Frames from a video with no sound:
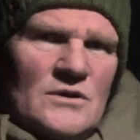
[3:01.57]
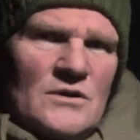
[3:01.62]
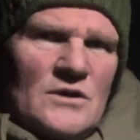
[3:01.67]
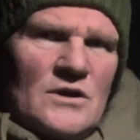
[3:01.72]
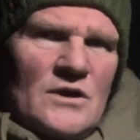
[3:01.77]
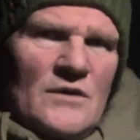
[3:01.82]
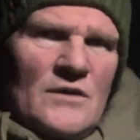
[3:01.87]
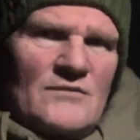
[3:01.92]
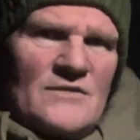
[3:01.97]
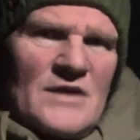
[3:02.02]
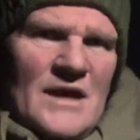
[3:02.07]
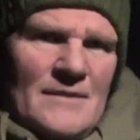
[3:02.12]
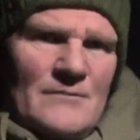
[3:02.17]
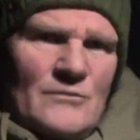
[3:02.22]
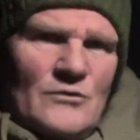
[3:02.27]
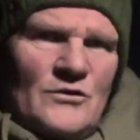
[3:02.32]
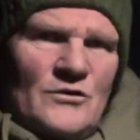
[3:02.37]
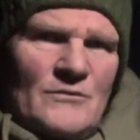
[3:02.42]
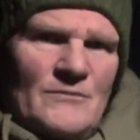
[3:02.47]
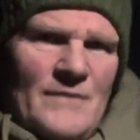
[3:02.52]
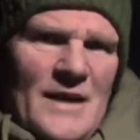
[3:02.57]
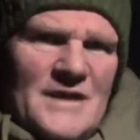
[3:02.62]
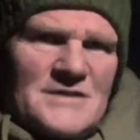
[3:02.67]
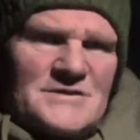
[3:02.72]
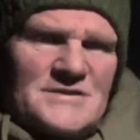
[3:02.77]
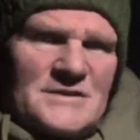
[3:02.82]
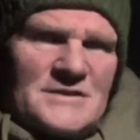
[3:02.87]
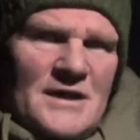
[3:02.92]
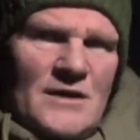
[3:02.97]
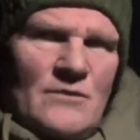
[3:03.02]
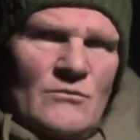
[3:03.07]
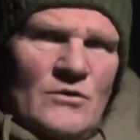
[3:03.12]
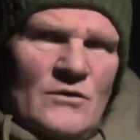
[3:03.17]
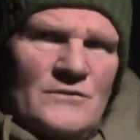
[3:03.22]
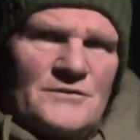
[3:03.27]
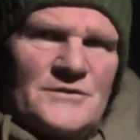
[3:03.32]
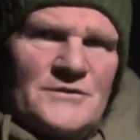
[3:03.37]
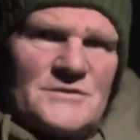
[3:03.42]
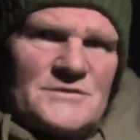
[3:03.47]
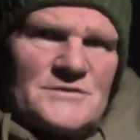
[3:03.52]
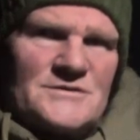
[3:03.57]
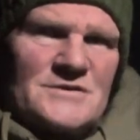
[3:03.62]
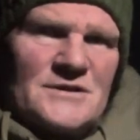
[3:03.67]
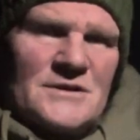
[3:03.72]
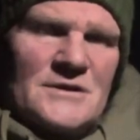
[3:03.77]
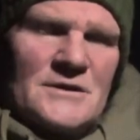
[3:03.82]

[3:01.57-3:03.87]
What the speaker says: have come on the maxi nut wafters.